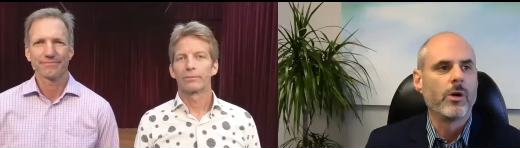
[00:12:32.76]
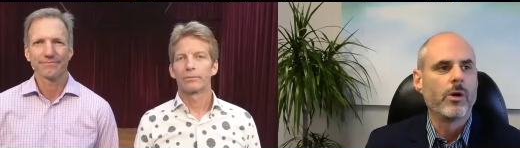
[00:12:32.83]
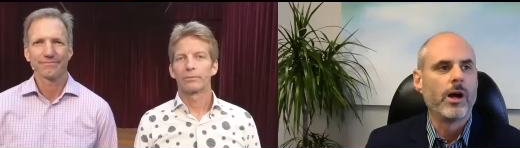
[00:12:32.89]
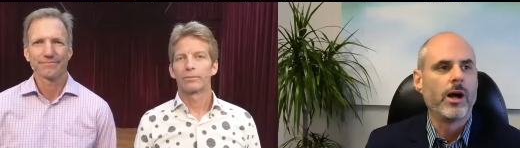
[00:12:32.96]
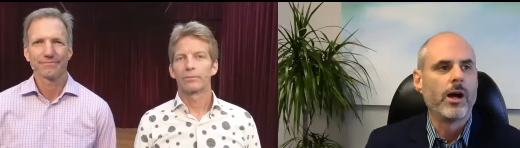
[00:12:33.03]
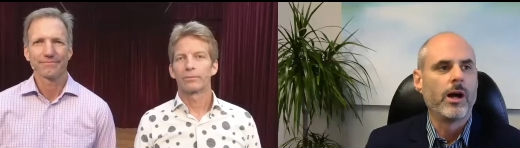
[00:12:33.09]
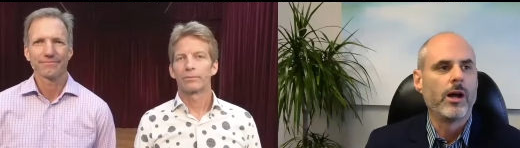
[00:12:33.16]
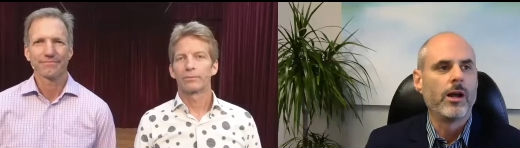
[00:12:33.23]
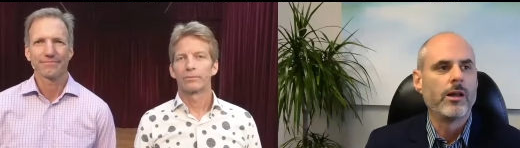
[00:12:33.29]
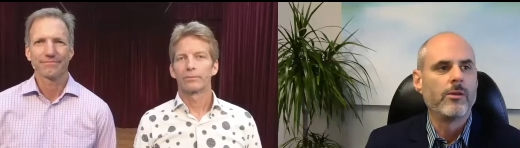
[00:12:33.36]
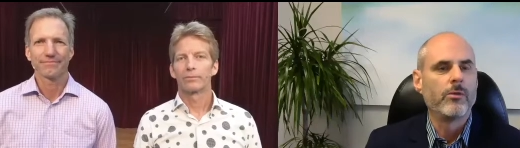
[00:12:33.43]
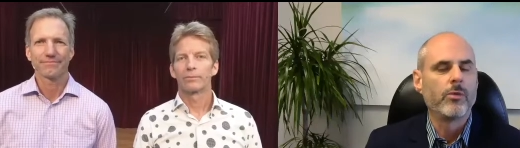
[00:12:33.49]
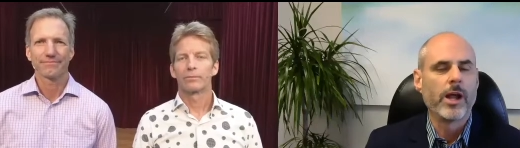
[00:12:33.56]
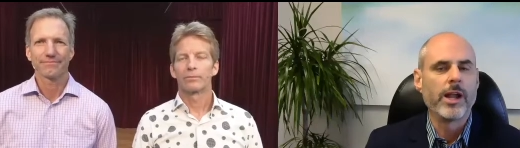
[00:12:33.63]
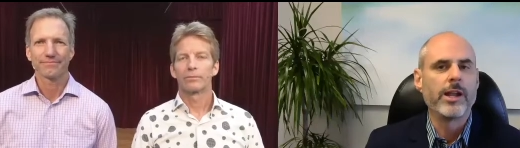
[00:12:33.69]
Speaker 1: uh,
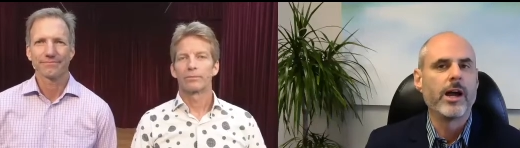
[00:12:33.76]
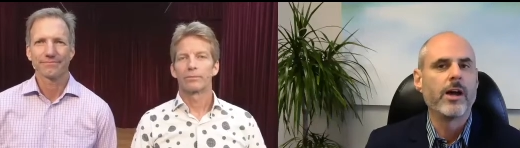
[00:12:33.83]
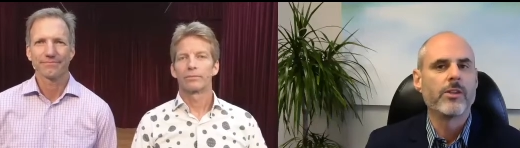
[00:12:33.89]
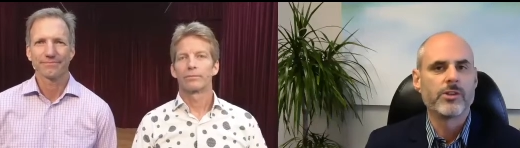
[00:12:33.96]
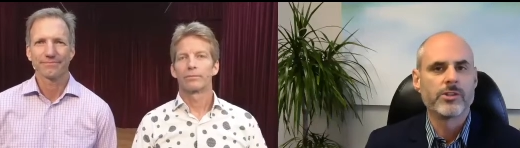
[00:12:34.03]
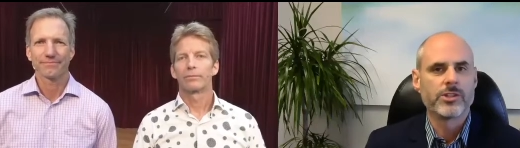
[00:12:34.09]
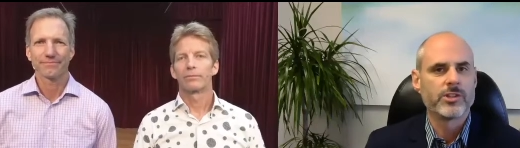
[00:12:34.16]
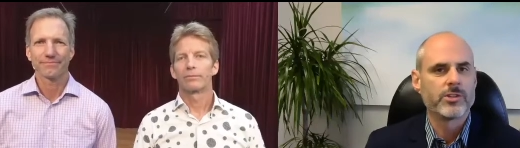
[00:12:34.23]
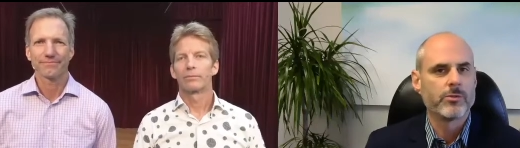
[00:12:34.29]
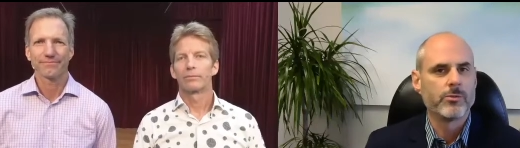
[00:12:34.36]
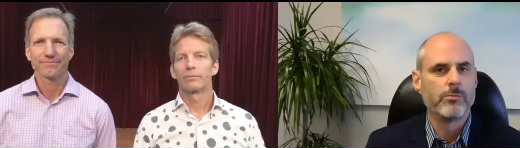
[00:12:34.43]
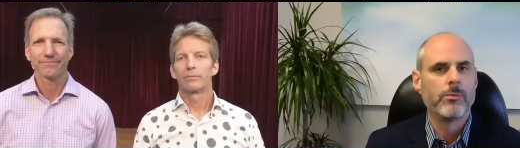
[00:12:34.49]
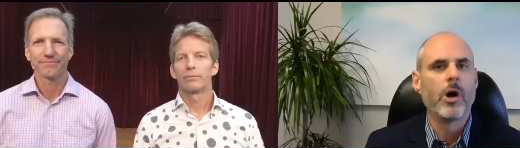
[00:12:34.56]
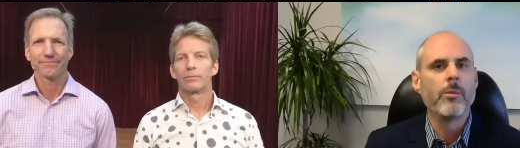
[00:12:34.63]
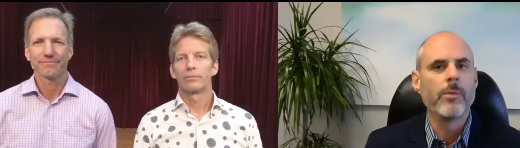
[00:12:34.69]
right now there's this
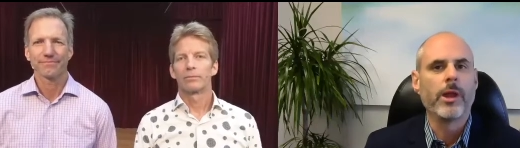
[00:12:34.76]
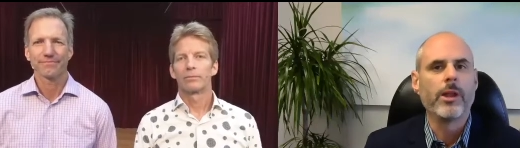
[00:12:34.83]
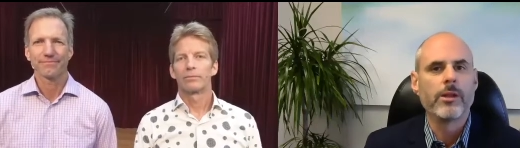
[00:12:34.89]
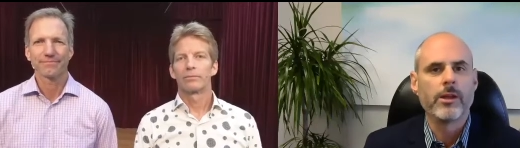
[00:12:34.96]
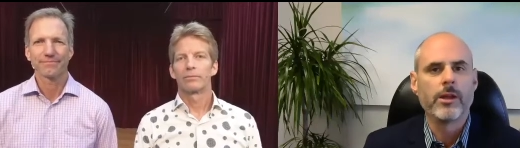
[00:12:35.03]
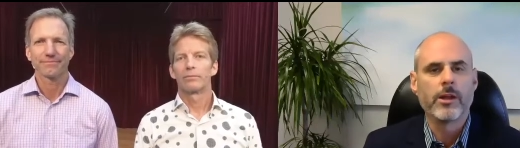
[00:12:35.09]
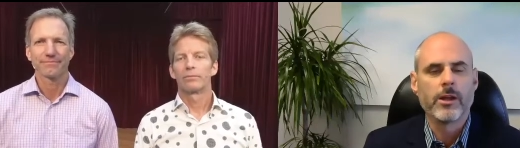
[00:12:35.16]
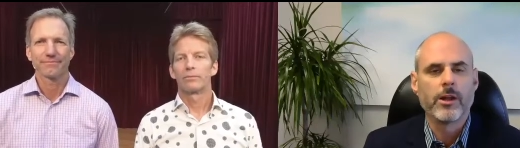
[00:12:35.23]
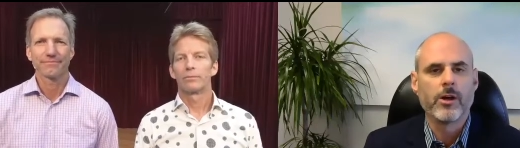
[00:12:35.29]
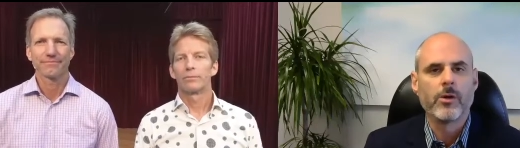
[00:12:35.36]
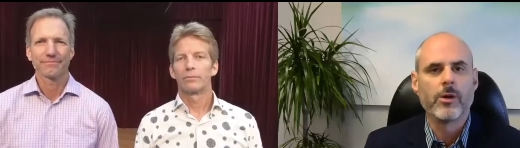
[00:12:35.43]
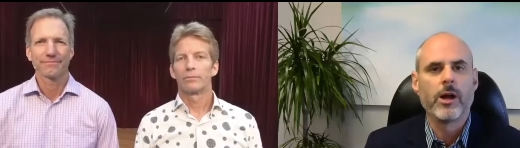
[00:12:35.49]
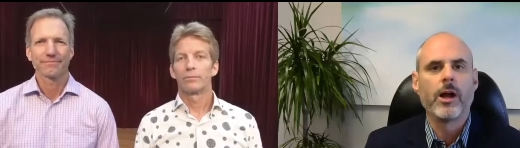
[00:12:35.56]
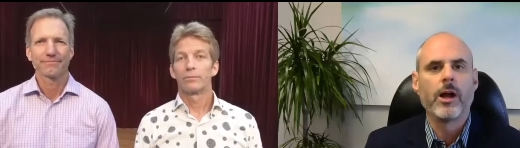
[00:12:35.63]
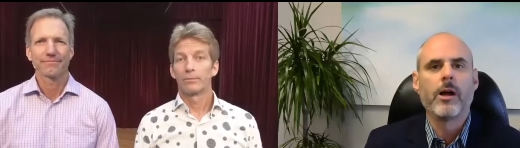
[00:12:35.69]
moment, you know,
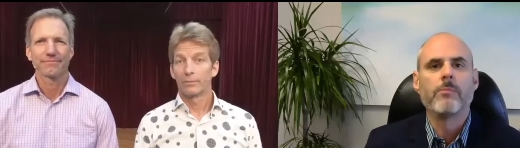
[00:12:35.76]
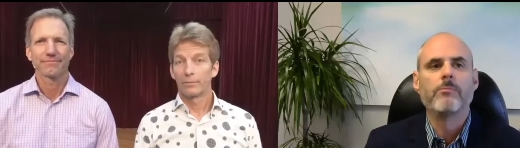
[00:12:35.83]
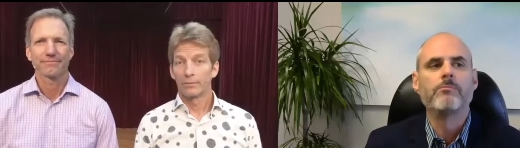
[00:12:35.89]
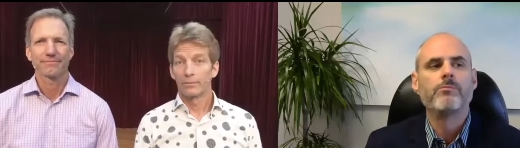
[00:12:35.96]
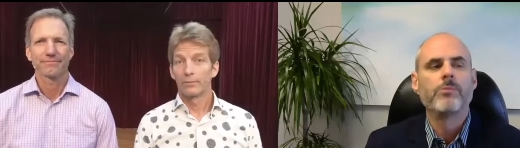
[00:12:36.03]
um,